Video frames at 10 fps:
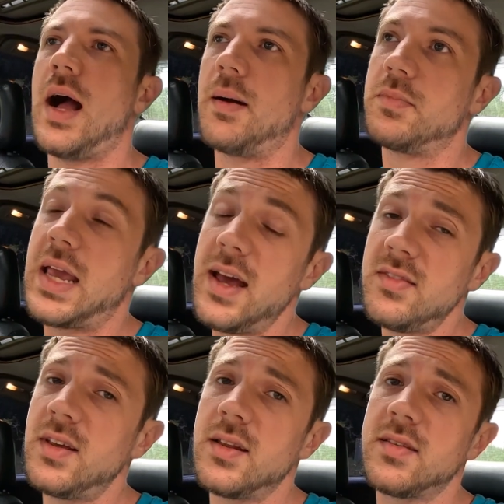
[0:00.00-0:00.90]
I'm
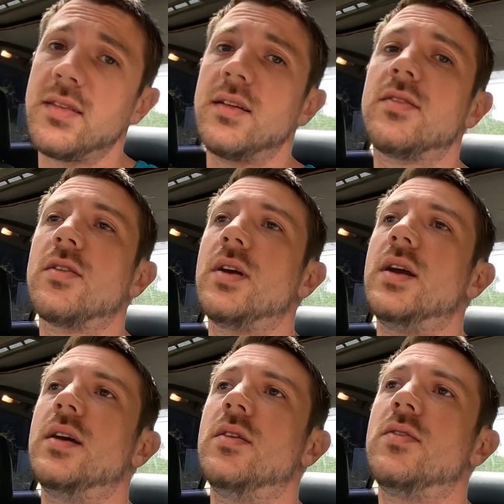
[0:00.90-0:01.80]
guessing the sensor
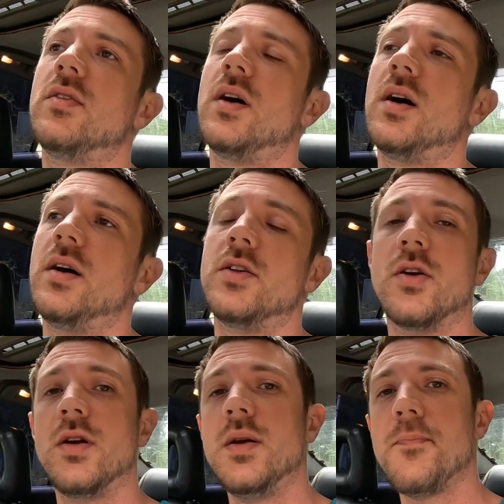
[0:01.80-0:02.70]
is
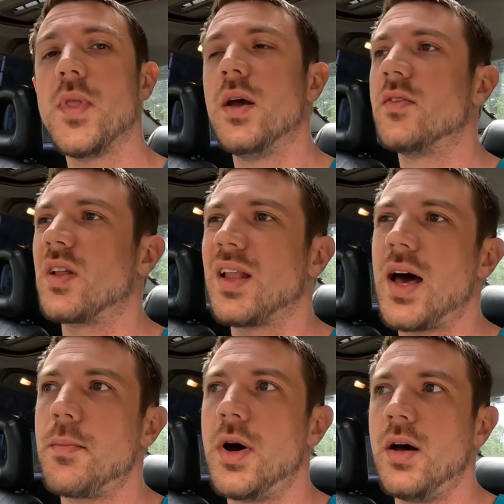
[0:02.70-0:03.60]
dirty. There's a
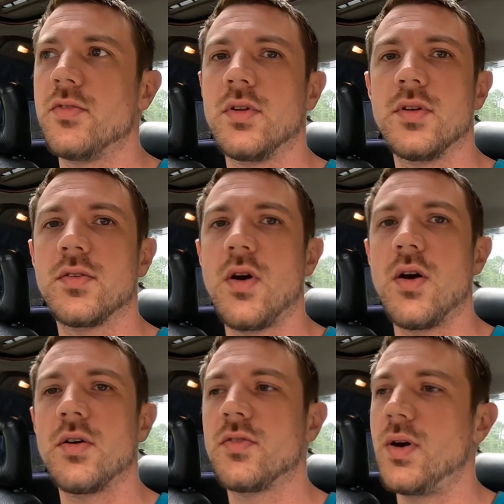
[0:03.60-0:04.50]
lot of miles on this
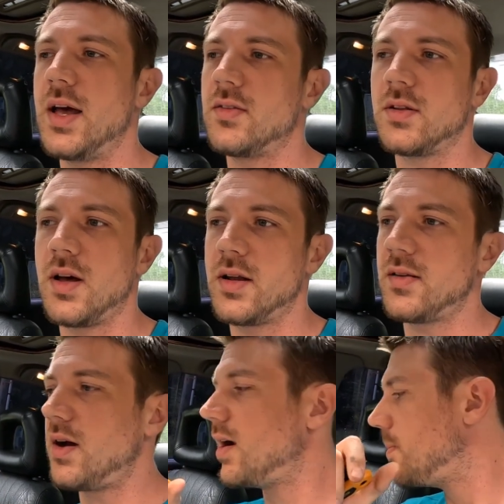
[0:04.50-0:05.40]
car, so it has a lot
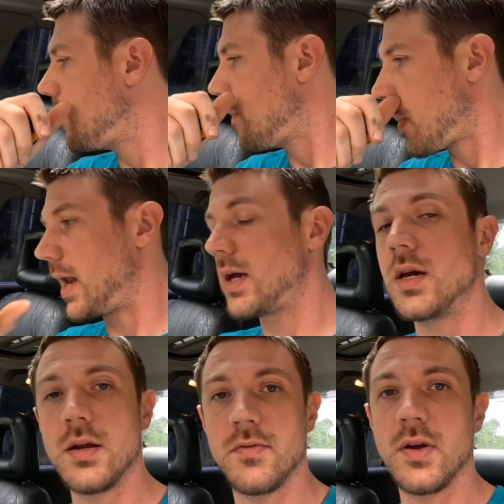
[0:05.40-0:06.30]
of time that it
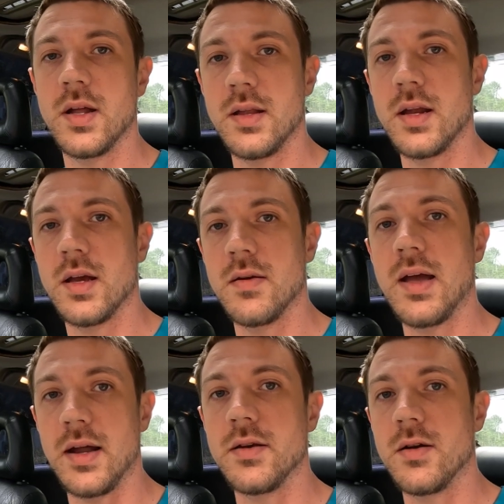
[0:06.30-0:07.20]
could have
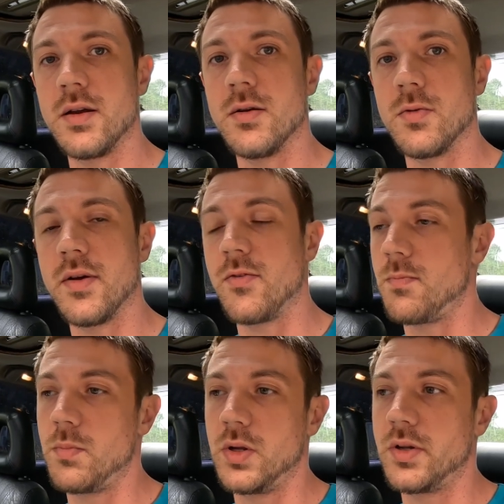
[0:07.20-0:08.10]
gotten dirty or whatever
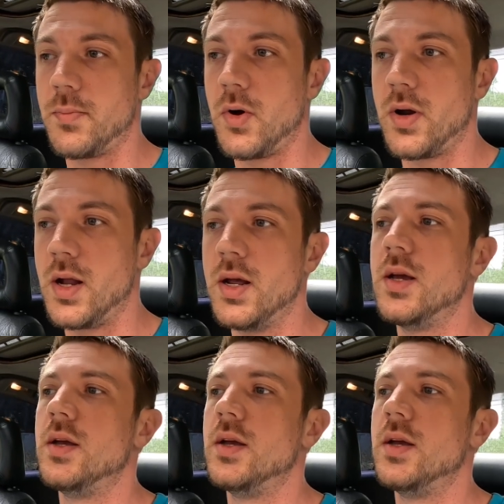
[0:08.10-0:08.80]
build up on it.